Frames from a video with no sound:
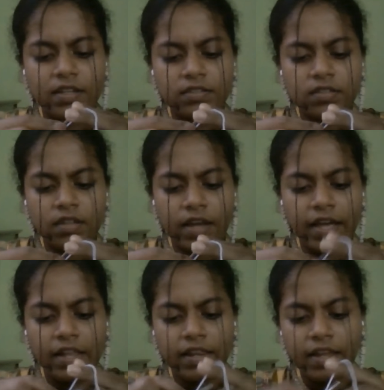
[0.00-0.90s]
I'll
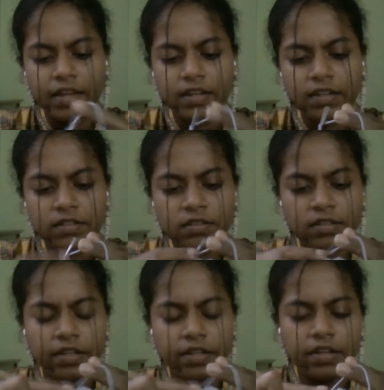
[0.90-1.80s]
attach the
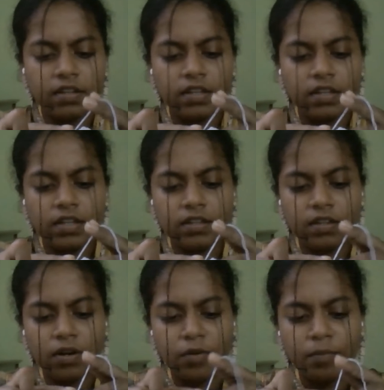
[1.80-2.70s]
link down
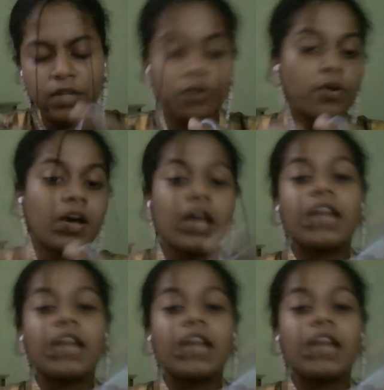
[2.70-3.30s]
below, and